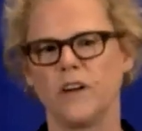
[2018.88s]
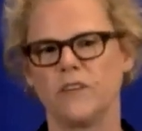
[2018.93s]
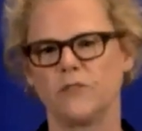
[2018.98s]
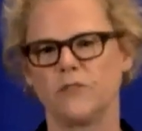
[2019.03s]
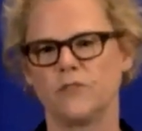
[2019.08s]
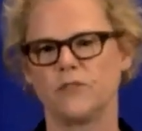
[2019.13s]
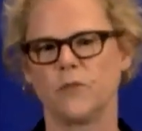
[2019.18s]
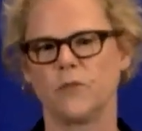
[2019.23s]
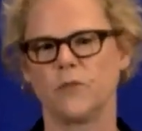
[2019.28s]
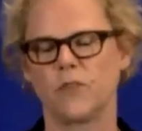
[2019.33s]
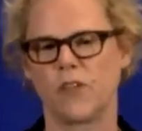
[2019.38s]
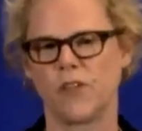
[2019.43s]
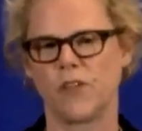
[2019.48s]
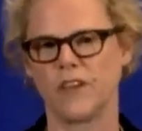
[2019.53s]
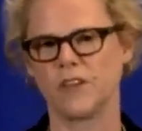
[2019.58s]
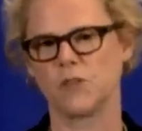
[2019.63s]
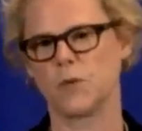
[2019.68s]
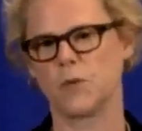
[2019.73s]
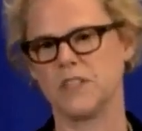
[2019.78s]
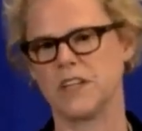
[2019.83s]
One of
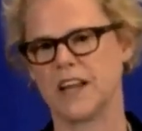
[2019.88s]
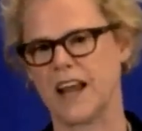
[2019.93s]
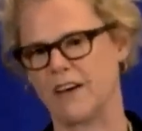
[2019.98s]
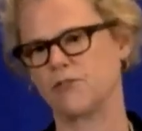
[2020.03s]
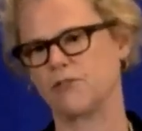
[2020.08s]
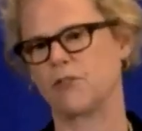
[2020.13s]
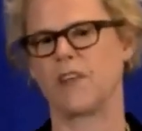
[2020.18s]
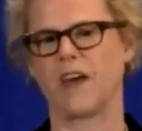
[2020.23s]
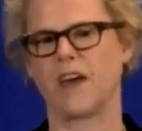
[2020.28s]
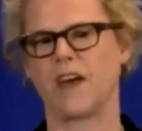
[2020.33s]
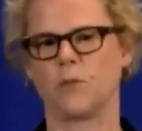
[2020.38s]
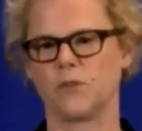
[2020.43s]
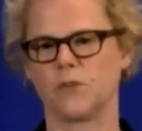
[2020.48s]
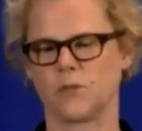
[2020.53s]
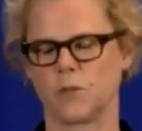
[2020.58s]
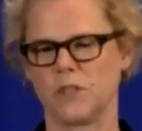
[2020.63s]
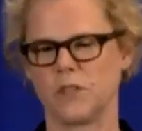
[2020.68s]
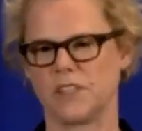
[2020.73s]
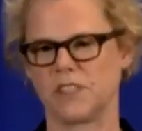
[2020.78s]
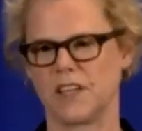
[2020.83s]
the things we did after that
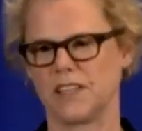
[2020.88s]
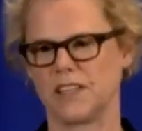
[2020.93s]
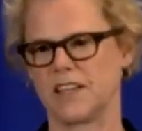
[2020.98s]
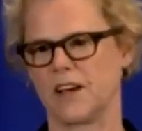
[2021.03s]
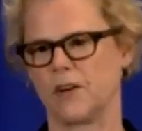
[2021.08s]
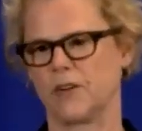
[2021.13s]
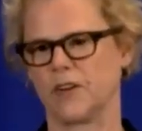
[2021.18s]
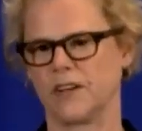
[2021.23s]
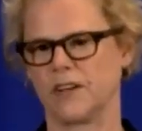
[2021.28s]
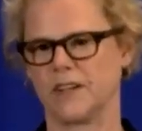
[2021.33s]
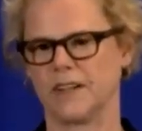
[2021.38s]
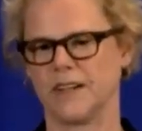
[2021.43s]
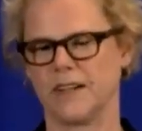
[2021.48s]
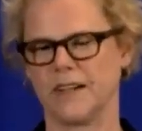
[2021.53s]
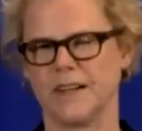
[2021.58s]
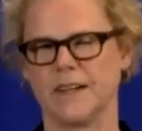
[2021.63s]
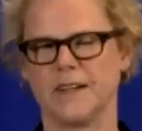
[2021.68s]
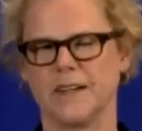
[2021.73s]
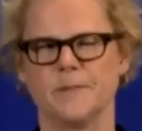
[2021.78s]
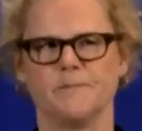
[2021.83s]
was we sent out
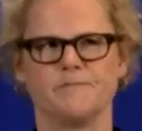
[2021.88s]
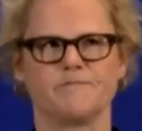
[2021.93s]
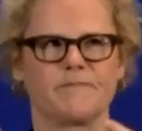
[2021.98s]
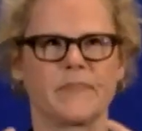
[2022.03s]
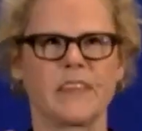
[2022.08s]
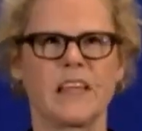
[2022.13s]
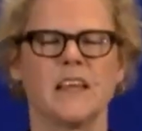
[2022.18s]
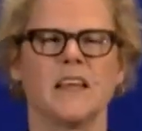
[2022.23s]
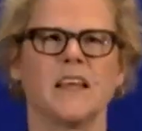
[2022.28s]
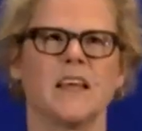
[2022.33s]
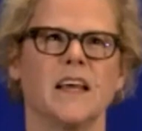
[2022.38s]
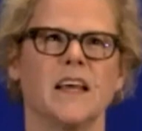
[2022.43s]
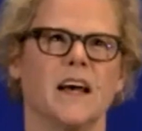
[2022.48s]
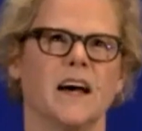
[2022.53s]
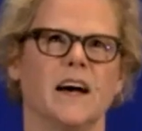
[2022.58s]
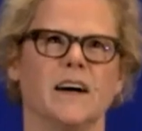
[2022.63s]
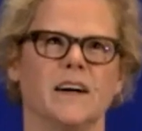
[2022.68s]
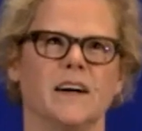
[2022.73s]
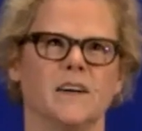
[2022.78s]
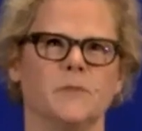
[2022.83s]
a, um,
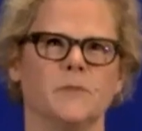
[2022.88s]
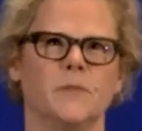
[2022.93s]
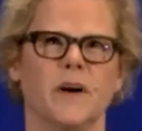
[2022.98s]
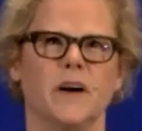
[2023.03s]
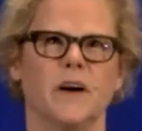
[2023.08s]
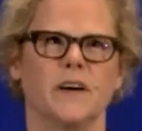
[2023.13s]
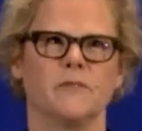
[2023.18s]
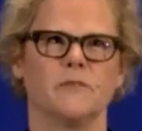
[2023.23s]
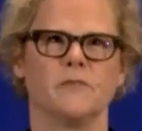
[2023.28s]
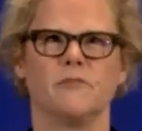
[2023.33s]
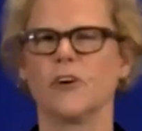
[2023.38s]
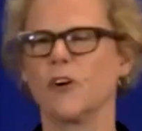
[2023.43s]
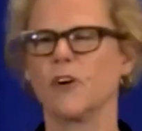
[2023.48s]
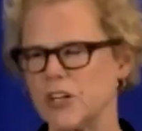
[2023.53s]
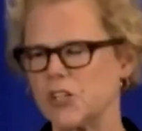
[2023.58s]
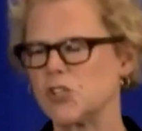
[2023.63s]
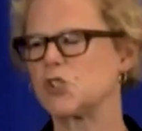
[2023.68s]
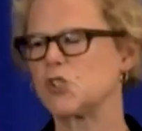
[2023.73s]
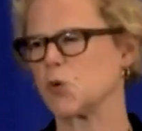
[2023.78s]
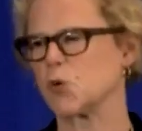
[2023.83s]
a
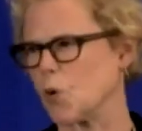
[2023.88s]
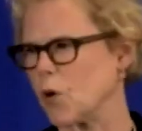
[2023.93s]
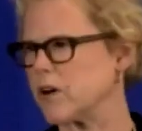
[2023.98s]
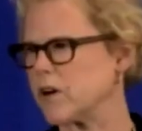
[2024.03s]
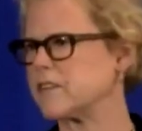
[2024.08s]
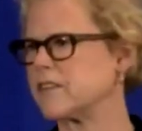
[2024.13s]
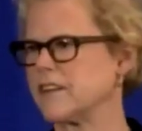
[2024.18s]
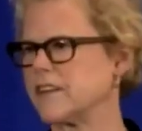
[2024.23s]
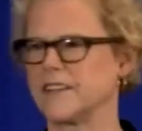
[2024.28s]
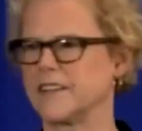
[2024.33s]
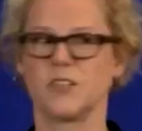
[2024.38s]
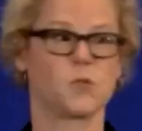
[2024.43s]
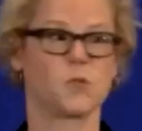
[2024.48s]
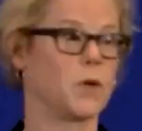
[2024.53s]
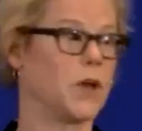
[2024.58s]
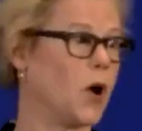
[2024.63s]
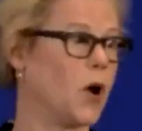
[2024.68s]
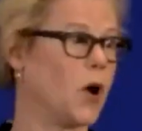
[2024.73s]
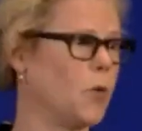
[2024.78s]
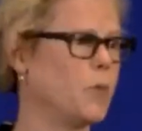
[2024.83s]
very short, at
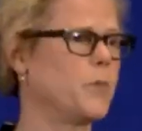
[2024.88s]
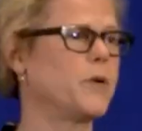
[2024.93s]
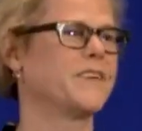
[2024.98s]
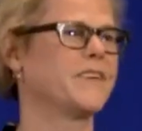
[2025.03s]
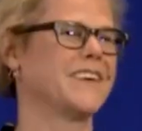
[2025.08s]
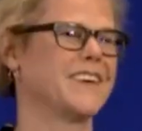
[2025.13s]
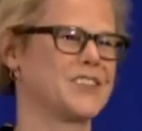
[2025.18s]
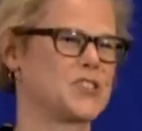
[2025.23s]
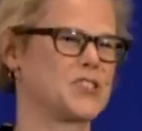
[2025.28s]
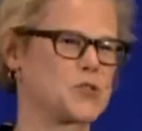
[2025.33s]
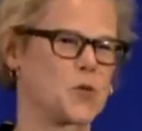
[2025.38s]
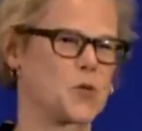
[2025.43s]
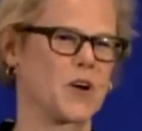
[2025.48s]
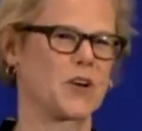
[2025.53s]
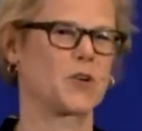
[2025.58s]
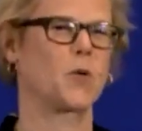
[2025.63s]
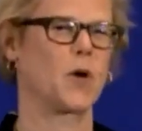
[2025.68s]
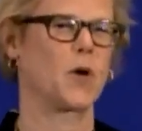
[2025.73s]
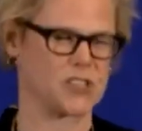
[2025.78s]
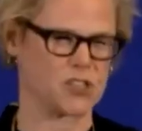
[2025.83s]
least we hope, a
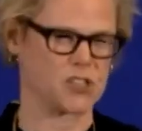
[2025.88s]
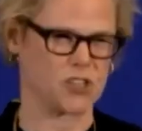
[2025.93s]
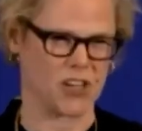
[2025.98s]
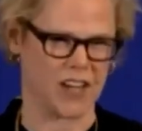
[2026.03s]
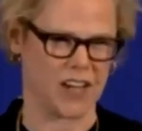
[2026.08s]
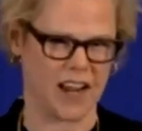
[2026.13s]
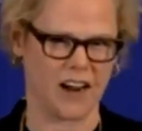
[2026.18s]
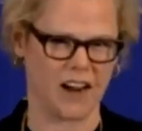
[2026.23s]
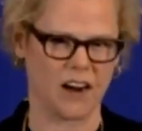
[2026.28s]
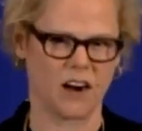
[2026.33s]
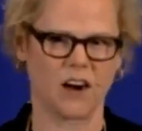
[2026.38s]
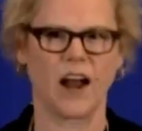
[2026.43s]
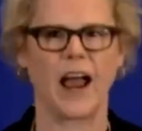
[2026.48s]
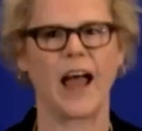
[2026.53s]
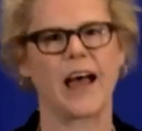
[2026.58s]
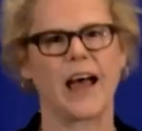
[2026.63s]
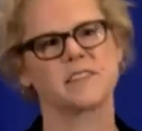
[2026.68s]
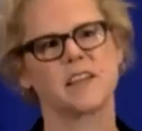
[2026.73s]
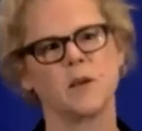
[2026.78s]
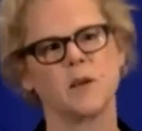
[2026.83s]
short
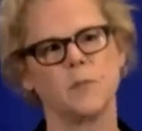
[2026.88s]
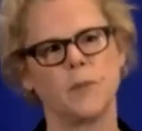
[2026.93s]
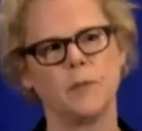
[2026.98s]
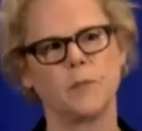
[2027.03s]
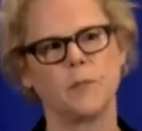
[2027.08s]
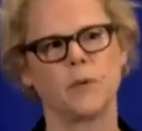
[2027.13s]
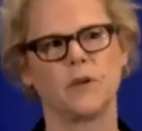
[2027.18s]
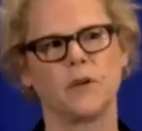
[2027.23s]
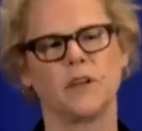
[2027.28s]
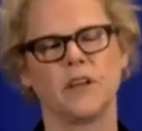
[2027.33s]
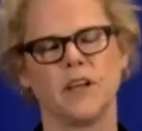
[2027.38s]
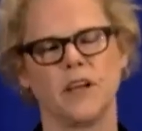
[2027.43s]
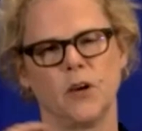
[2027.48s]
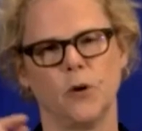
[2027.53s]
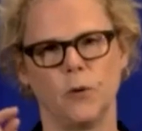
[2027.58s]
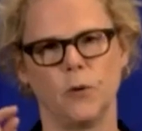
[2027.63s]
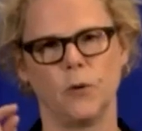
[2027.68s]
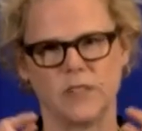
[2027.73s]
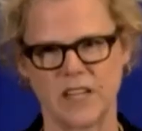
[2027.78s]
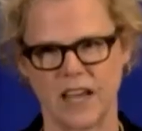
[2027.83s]
questionnaire asking people
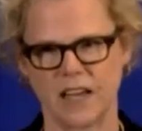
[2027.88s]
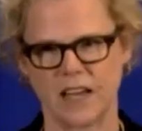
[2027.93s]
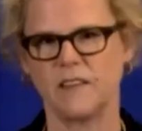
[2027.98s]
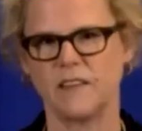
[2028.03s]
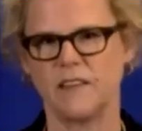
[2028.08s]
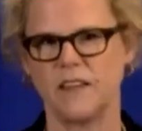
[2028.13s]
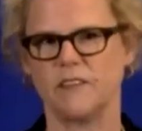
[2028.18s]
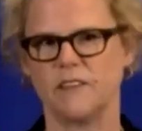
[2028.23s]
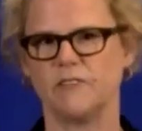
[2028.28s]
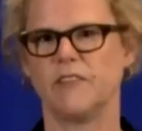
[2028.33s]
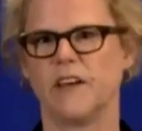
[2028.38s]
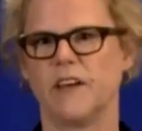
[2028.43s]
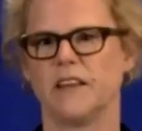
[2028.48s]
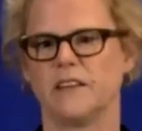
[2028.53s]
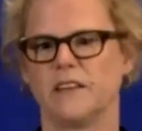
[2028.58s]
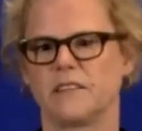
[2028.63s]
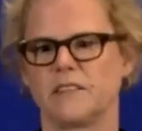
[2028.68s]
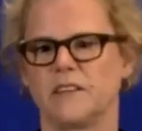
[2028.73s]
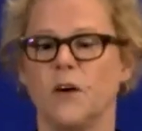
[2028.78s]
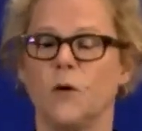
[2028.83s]
who attended the
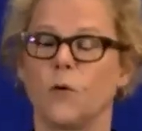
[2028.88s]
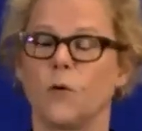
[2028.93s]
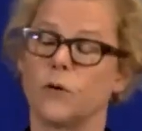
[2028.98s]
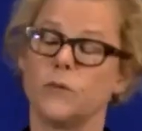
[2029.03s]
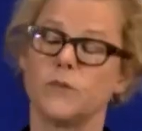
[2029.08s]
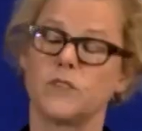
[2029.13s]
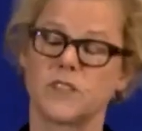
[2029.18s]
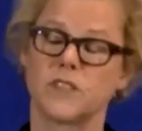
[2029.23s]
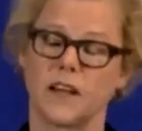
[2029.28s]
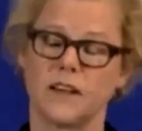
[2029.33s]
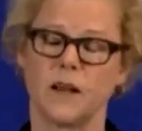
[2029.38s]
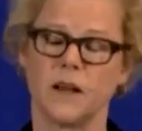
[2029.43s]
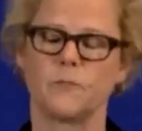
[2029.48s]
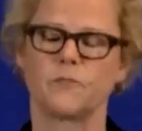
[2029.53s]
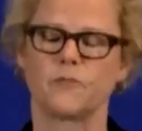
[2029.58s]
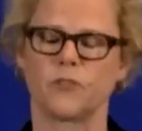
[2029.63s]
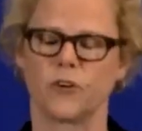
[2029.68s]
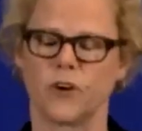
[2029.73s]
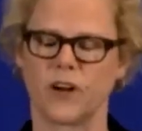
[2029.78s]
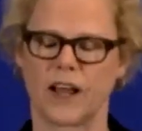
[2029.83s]
event or who'd signed
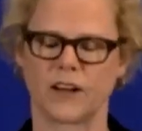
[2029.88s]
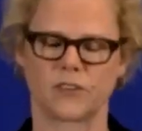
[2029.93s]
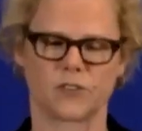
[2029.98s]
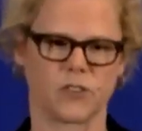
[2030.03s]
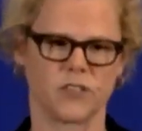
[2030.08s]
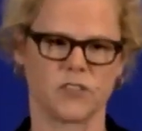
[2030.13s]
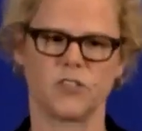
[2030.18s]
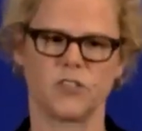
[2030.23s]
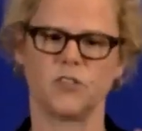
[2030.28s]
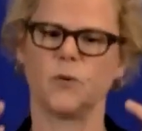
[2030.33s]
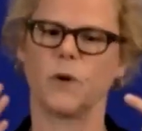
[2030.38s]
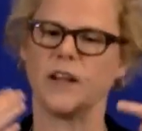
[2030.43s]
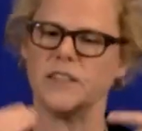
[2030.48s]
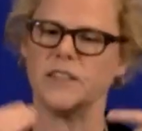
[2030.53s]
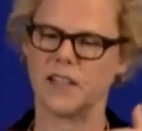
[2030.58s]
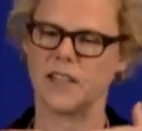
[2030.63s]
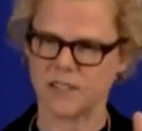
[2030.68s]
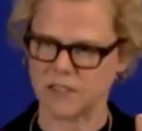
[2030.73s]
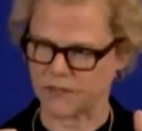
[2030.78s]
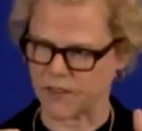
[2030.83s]
up for it actually to
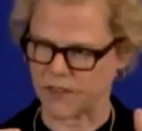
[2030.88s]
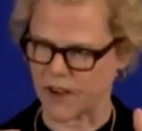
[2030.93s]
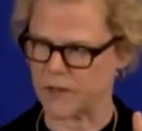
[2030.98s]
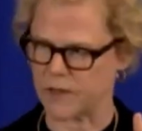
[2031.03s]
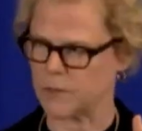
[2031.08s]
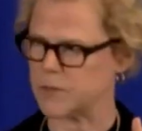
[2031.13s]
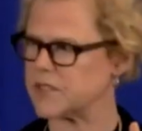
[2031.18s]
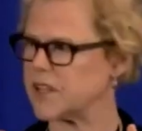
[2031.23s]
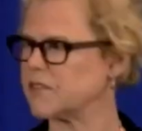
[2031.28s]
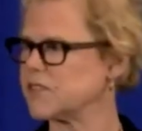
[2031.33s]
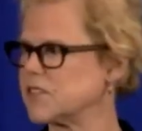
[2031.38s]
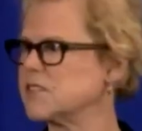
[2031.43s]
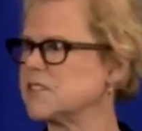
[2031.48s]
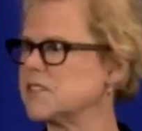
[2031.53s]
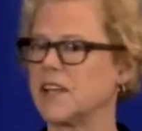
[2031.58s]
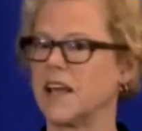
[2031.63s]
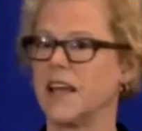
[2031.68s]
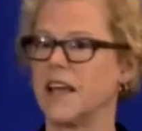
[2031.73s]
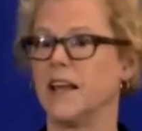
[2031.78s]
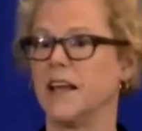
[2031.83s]
identify themselves
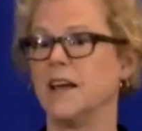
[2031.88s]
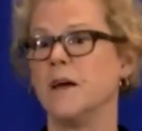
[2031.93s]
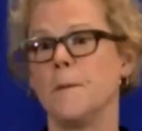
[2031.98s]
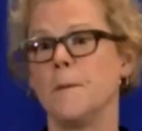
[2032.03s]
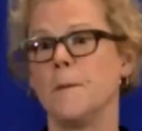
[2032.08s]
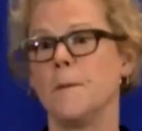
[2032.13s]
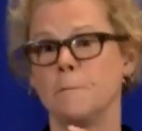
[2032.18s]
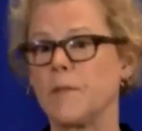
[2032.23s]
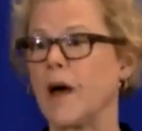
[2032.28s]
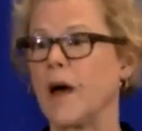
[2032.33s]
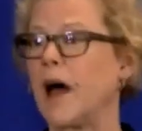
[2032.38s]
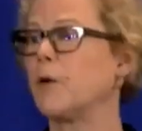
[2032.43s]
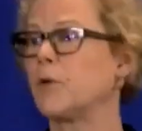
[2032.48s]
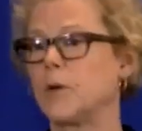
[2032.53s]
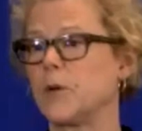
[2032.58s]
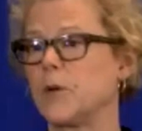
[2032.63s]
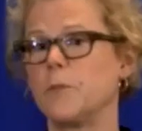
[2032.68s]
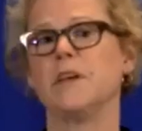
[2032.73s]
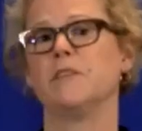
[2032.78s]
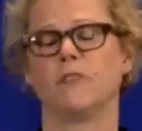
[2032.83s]
and say,
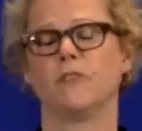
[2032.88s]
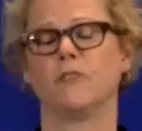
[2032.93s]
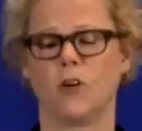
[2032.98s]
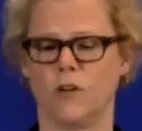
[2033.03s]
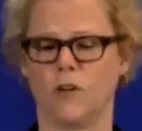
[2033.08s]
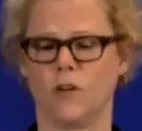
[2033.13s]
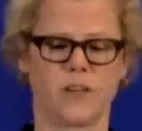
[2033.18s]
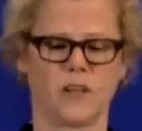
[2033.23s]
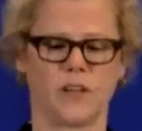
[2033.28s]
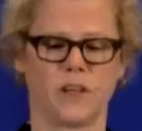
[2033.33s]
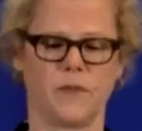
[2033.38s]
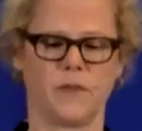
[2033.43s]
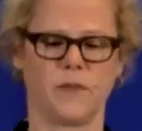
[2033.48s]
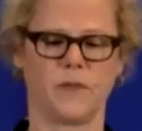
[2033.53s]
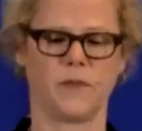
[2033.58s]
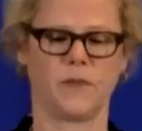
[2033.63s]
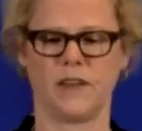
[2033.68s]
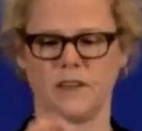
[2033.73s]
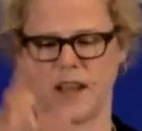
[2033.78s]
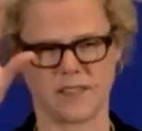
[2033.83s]
I want to be involved
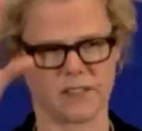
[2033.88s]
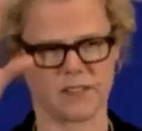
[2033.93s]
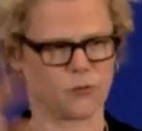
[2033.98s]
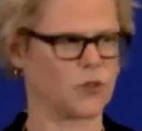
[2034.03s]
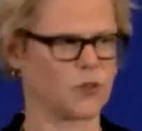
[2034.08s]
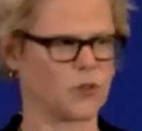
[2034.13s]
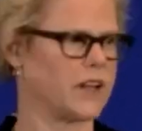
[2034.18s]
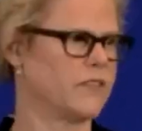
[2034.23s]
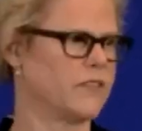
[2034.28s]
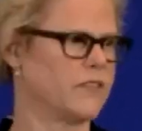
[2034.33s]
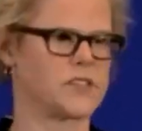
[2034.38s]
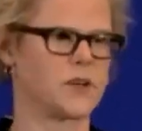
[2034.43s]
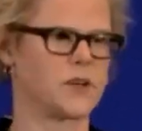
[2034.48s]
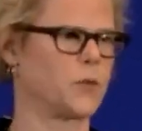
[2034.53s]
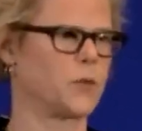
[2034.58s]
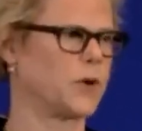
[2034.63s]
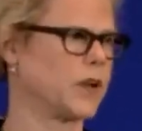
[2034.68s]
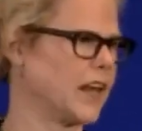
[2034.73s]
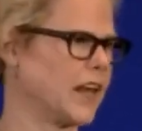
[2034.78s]
at, at, different levels.